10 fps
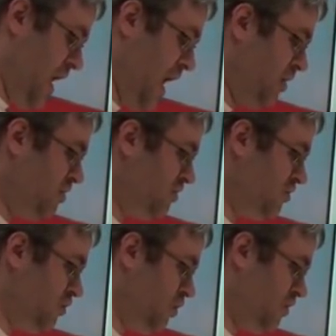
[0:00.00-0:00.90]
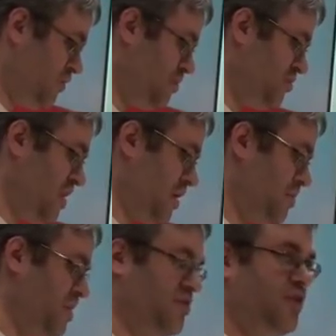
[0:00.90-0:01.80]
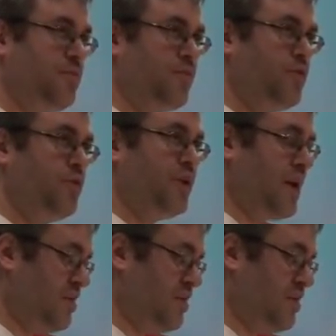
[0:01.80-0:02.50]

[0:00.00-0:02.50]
Harrington took from Shakman a deep-rooted